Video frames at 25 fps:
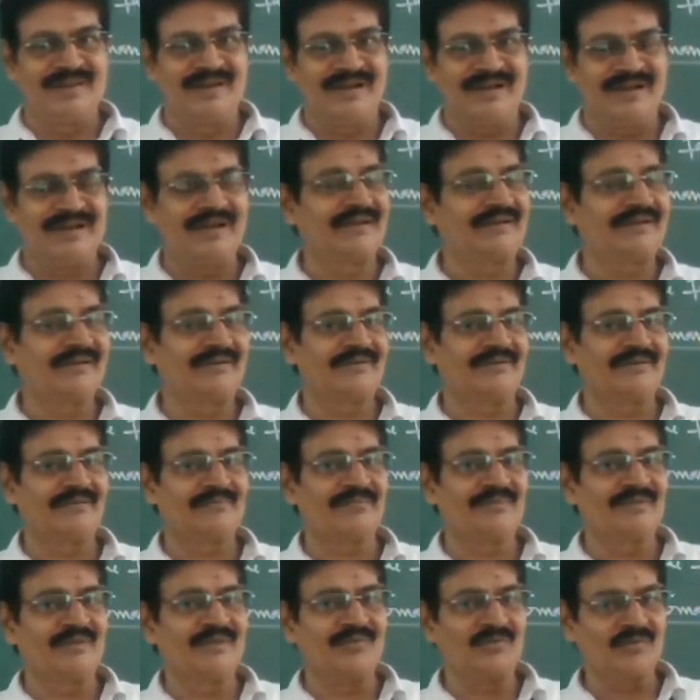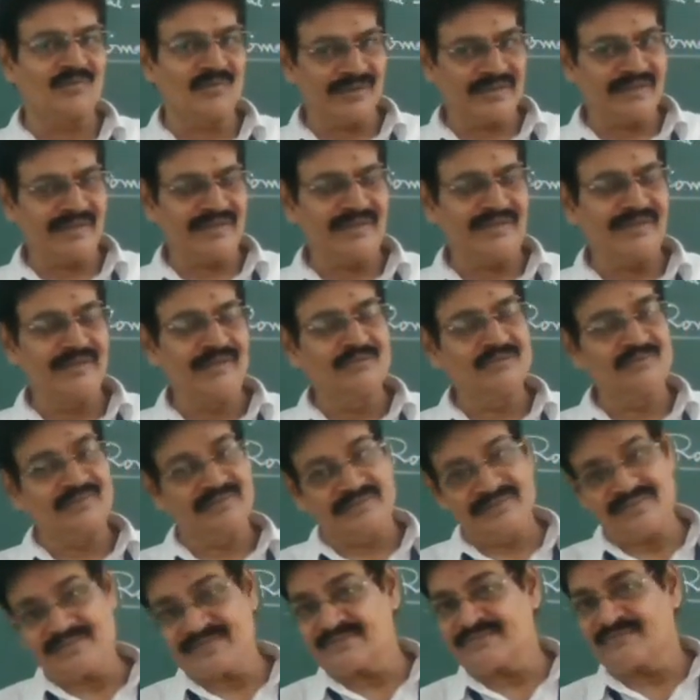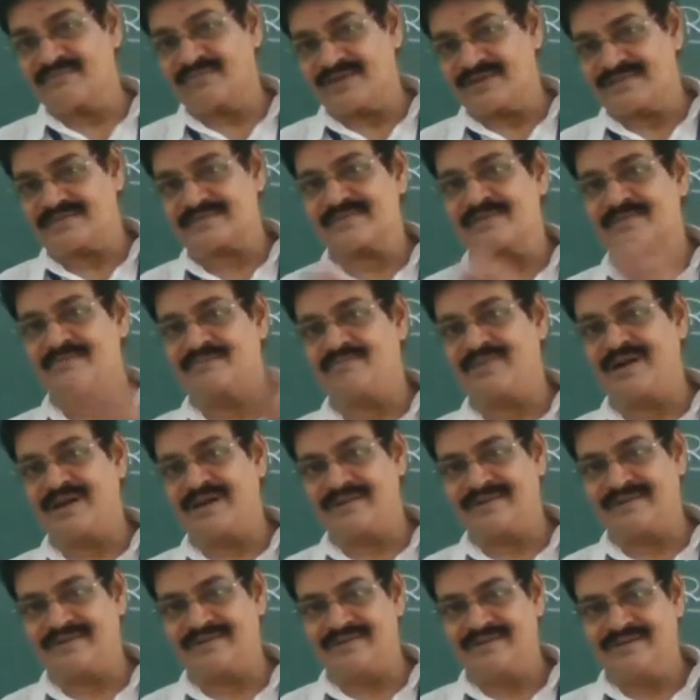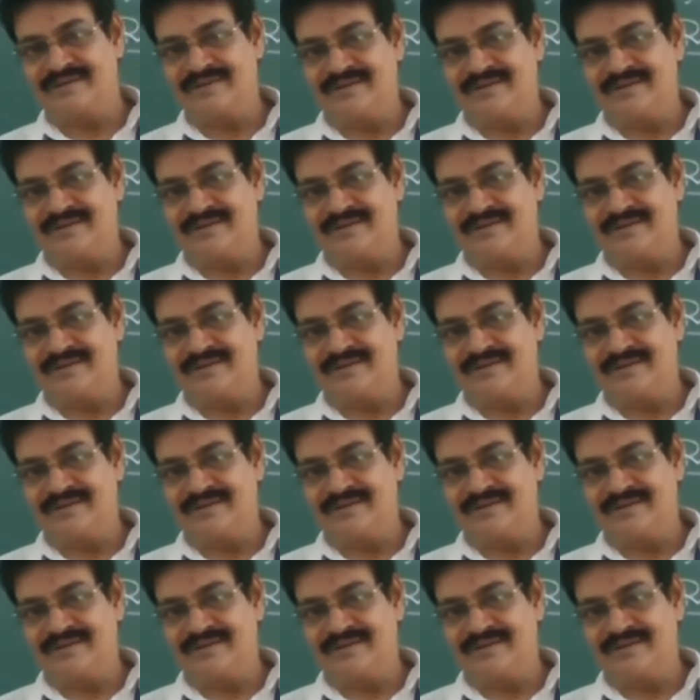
And okay, so this vast empire